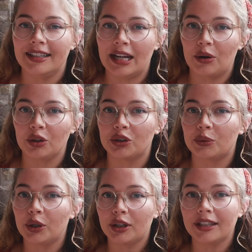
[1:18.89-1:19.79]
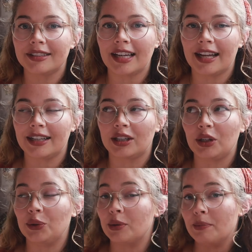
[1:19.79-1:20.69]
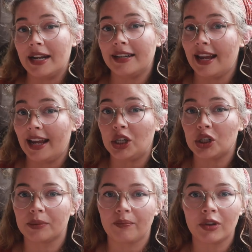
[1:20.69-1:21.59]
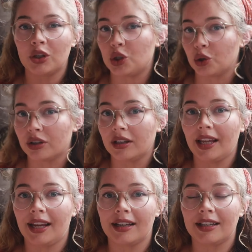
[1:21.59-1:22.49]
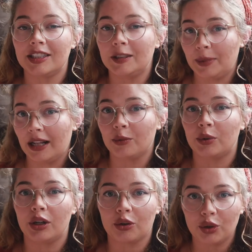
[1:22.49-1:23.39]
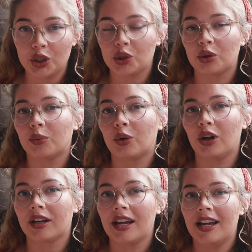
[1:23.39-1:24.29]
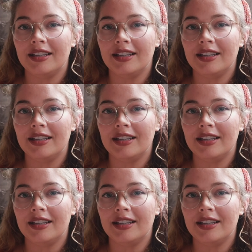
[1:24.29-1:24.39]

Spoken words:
Now, your workings can include meditation, journaling, spell work, ritual work,